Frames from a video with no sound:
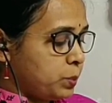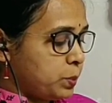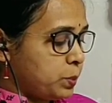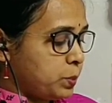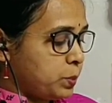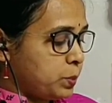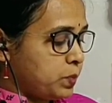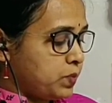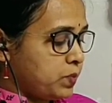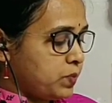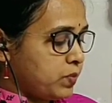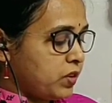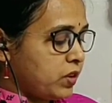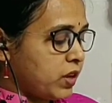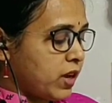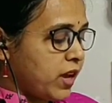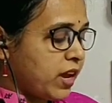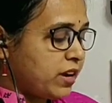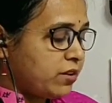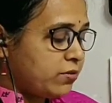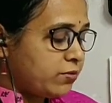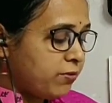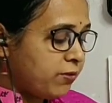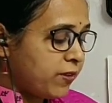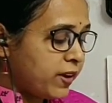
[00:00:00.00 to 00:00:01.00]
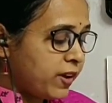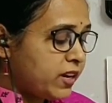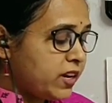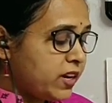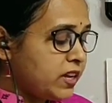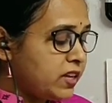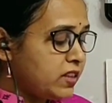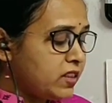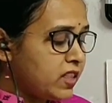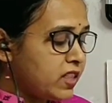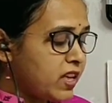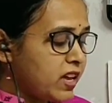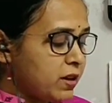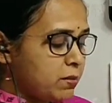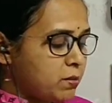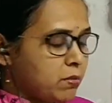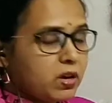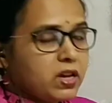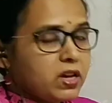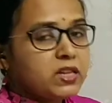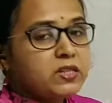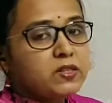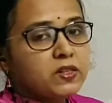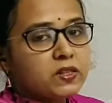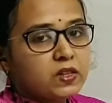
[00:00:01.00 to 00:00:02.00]
And failing them is a
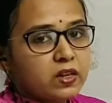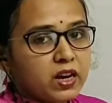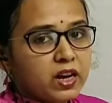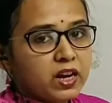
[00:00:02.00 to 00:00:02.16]
crime.